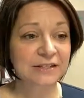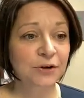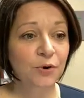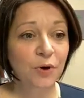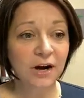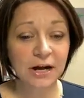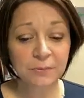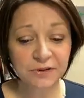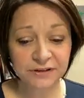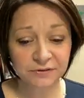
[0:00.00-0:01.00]
So a
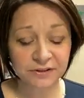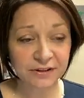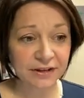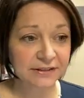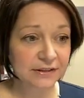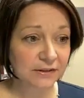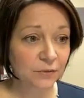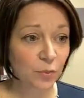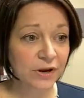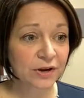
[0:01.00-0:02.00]
couple of different things.
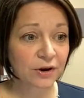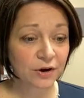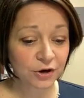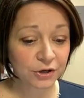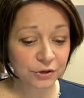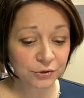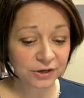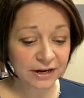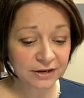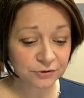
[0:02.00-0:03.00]
We are, you
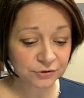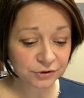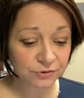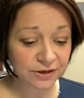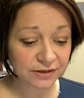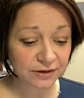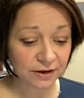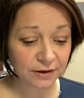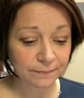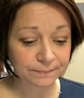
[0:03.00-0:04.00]
can either do it
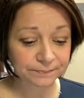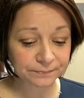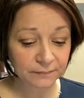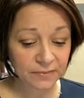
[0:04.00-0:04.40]
um,